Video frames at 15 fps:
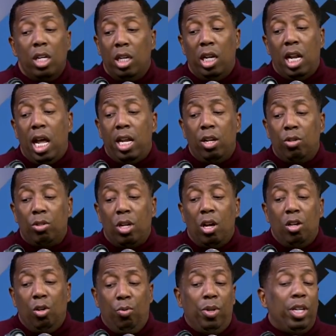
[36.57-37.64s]
And I know
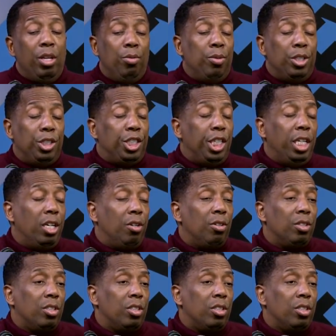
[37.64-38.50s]
doggone well he wouldn't cheat on her.